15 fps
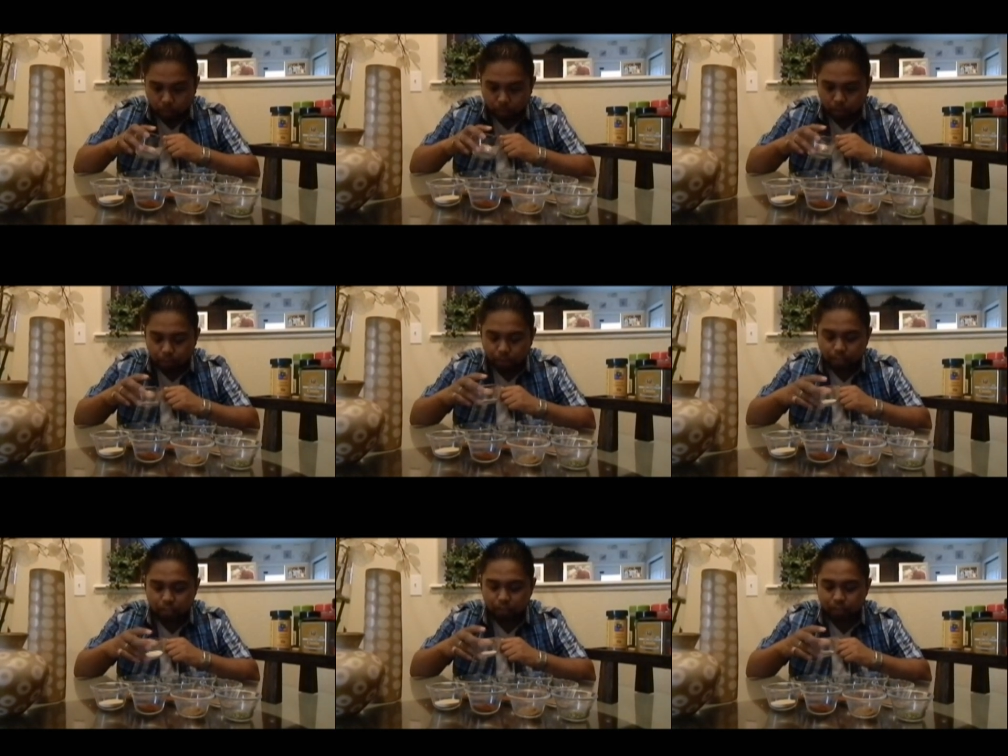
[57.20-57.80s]

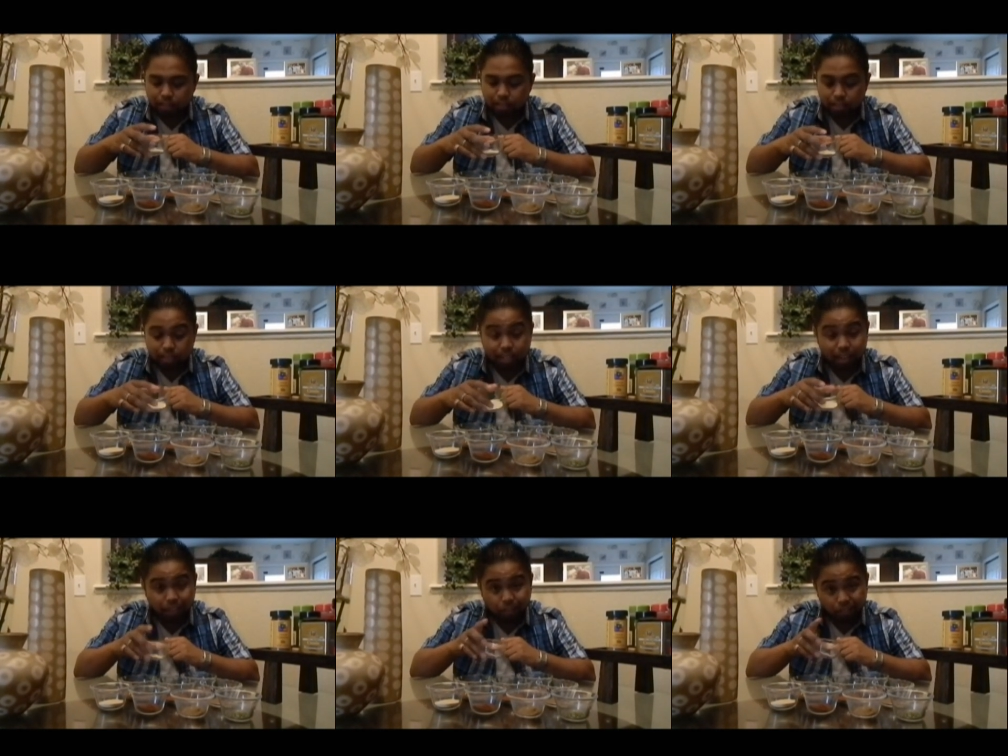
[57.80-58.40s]
Okay, so this is
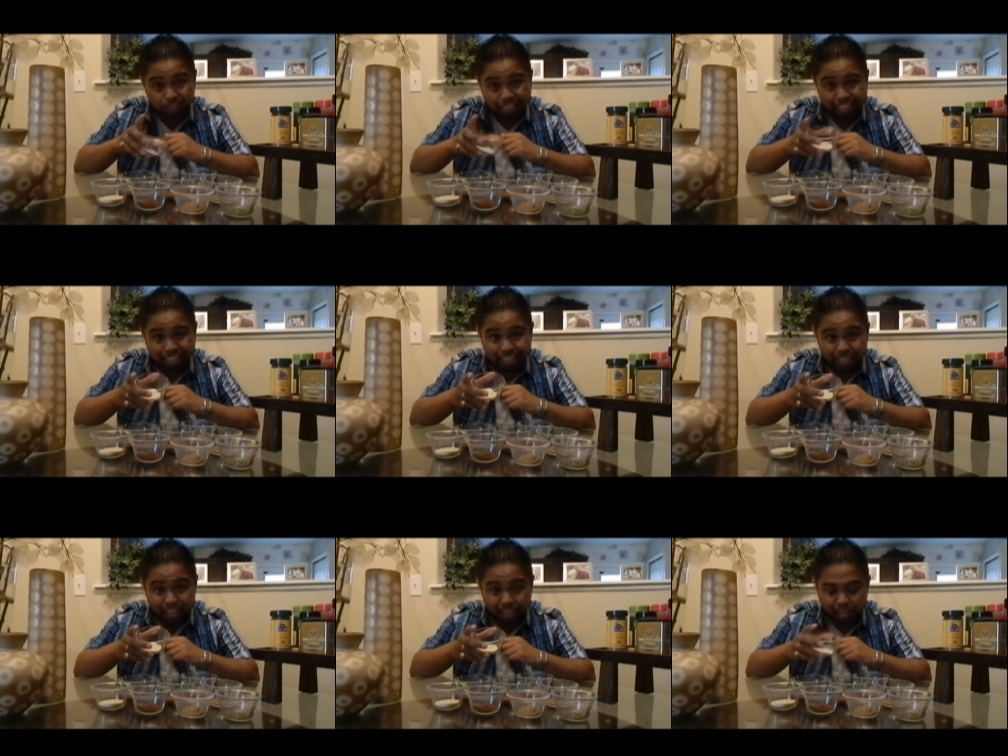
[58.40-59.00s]

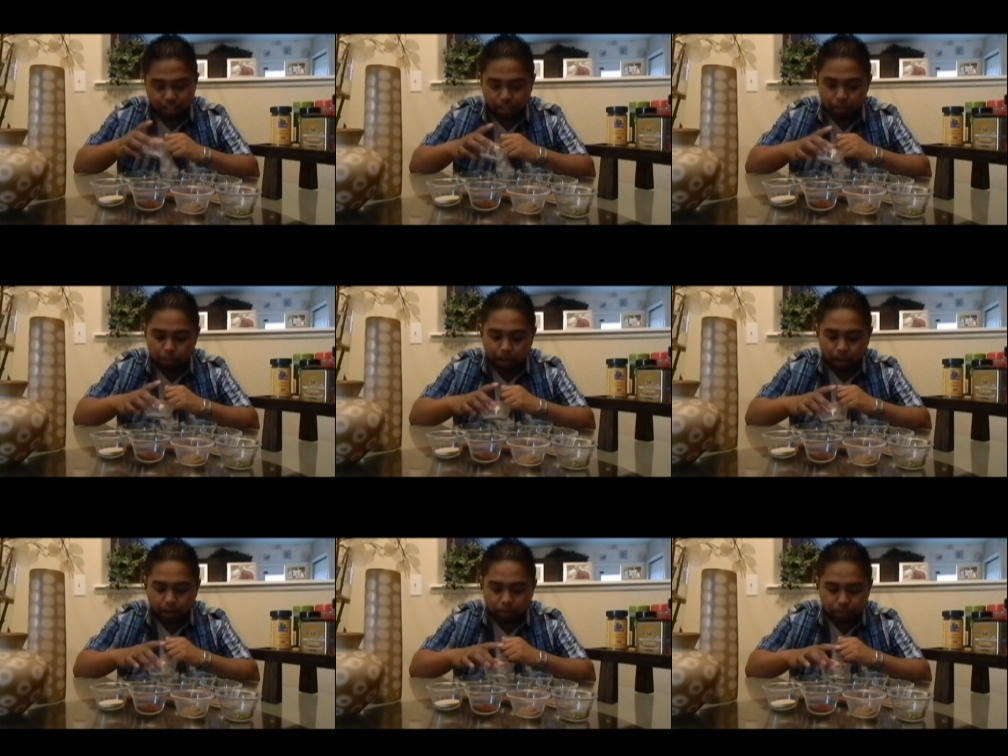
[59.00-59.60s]
definitely onion
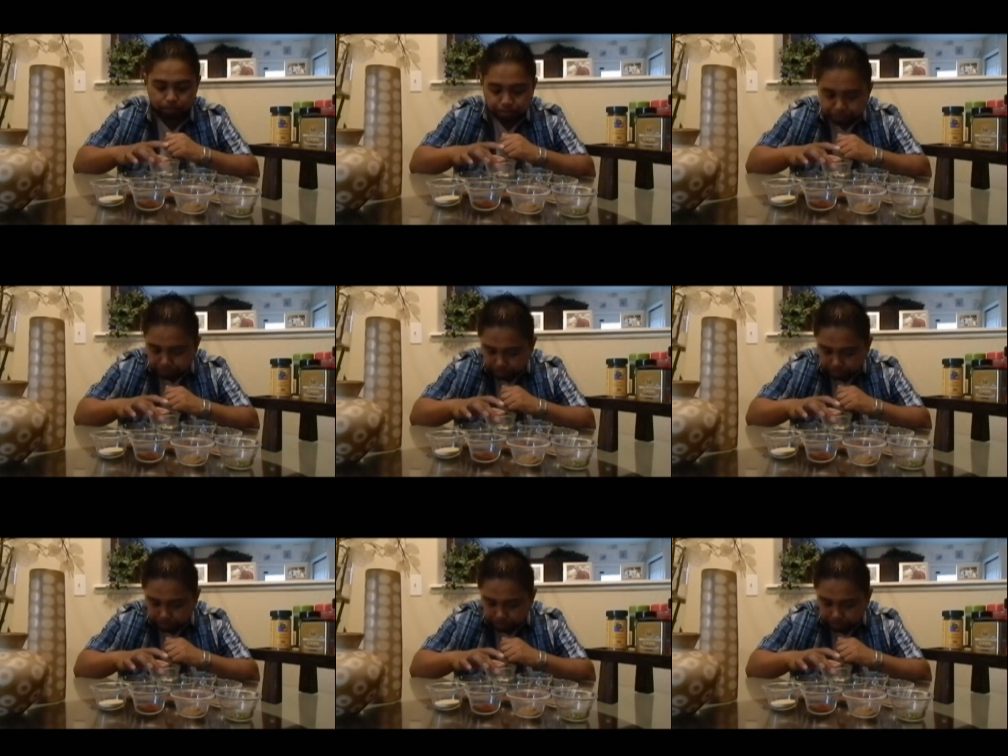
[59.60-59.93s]
powder.